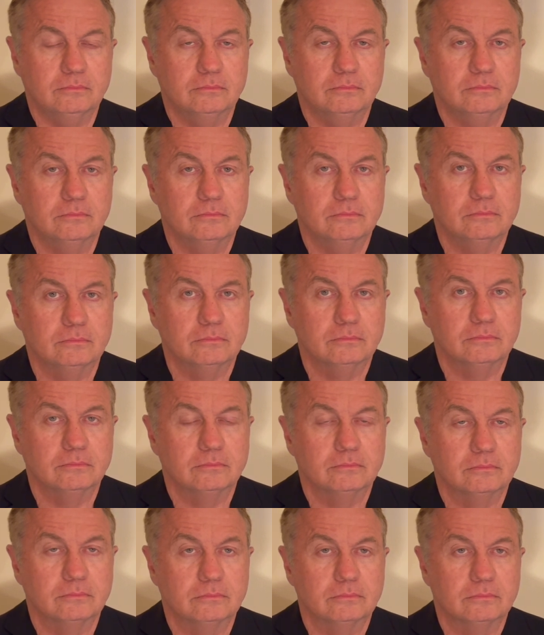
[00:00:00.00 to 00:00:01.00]

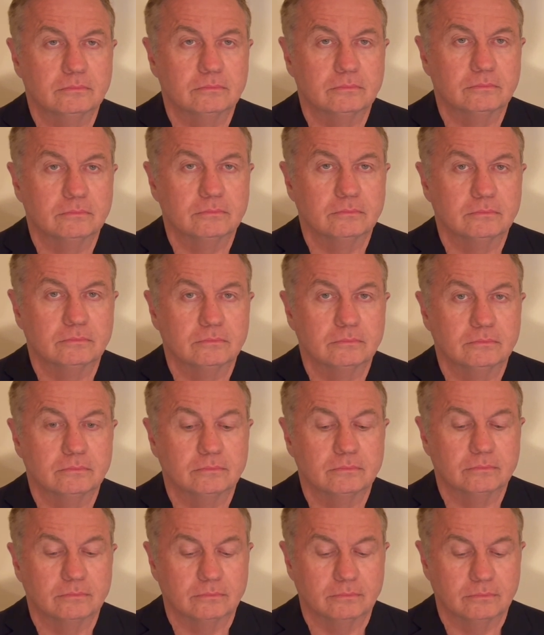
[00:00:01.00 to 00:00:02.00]

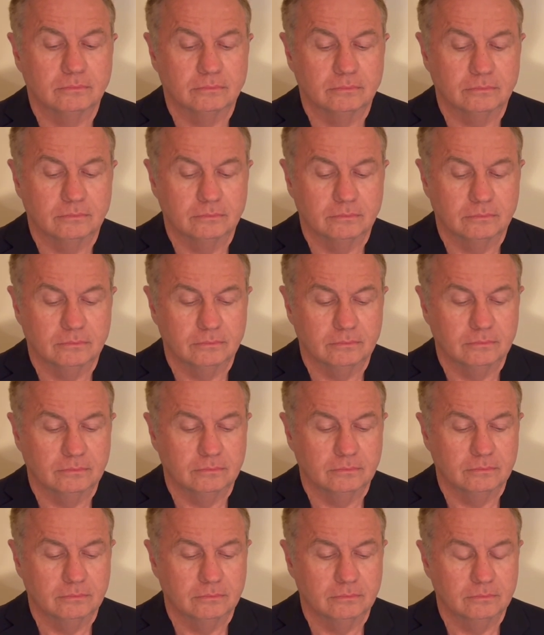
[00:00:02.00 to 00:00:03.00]

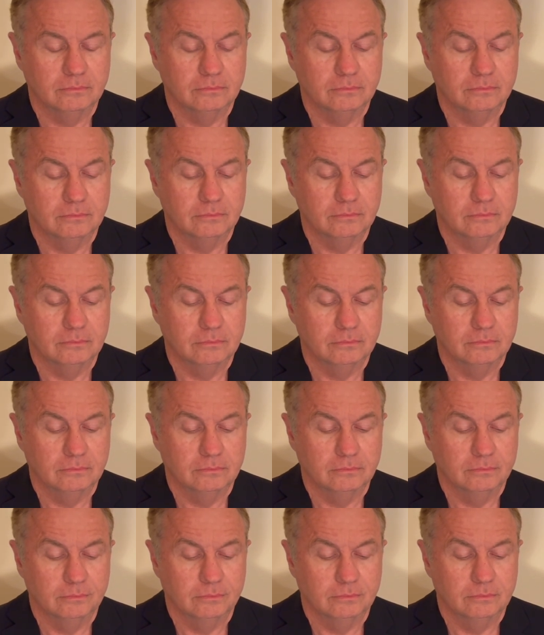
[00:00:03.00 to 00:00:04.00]

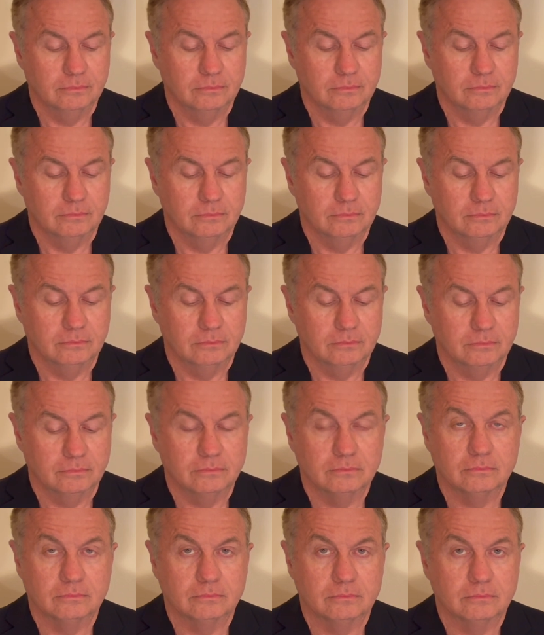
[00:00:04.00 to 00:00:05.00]

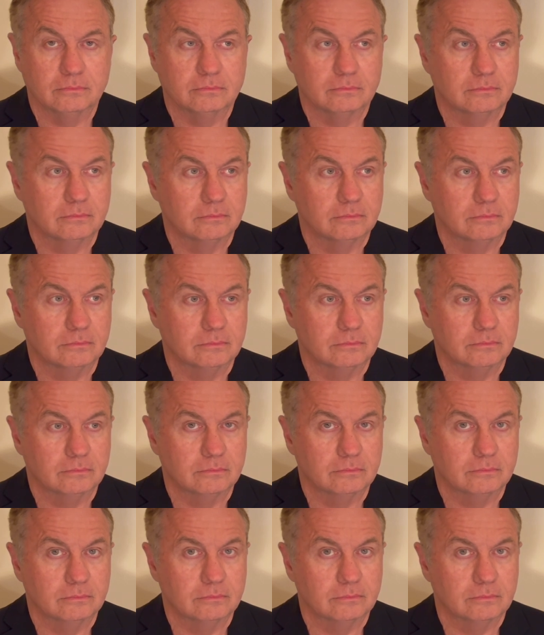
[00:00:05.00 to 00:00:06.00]

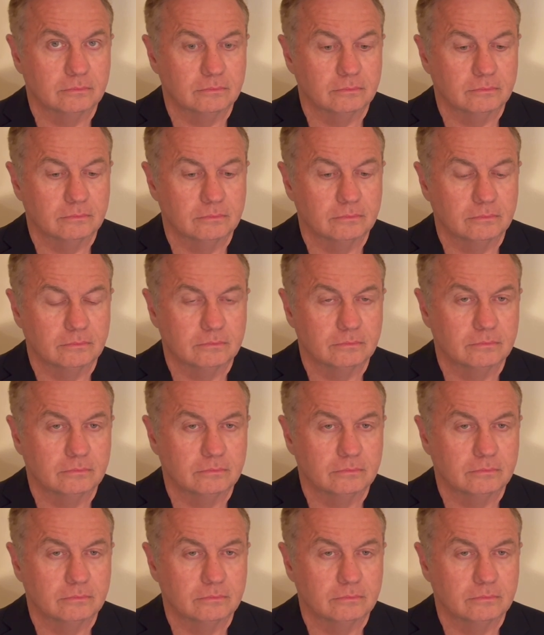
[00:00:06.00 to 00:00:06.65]
The person shown says nothing.